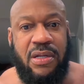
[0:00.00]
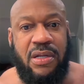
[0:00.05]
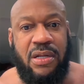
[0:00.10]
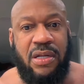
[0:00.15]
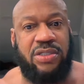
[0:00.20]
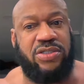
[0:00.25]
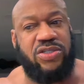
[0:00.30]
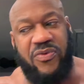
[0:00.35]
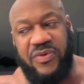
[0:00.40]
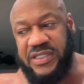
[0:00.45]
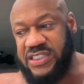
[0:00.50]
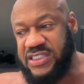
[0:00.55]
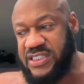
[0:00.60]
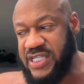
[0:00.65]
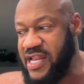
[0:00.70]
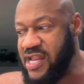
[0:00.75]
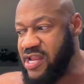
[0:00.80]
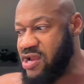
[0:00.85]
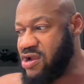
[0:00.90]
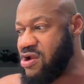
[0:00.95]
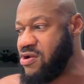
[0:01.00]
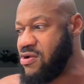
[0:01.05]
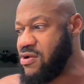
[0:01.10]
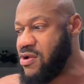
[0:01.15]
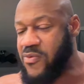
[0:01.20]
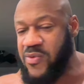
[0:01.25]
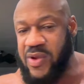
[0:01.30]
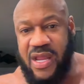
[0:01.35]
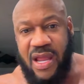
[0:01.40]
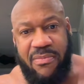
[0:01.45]
And so we sit
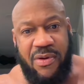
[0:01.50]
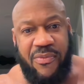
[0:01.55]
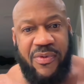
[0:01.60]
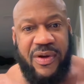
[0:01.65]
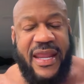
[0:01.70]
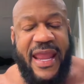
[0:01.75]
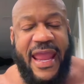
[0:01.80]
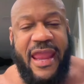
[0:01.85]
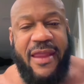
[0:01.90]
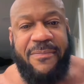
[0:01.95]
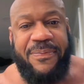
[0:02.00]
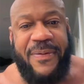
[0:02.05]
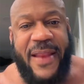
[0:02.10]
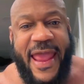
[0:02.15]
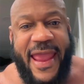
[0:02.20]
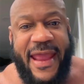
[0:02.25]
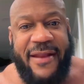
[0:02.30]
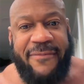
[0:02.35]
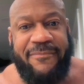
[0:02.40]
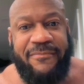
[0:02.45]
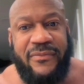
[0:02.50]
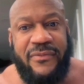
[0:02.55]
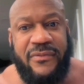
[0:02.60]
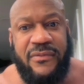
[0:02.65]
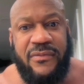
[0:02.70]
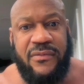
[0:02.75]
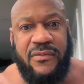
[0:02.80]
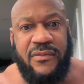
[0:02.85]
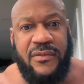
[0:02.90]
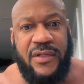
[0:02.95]
here, we come up with a game plan,
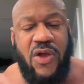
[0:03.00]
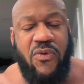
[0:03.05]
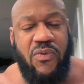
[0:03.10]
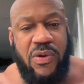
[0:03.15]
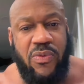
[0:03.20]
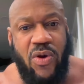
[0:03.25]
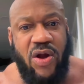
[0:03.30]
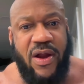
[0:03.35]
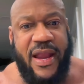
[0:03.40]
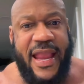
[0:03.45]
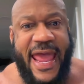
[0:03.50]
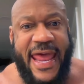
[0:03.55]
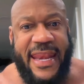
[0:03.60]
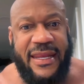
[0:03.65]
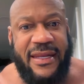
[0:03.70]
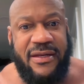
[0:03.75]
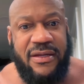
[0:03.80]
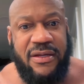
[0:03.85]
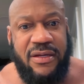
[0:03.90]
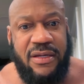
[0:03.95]
and we work at it.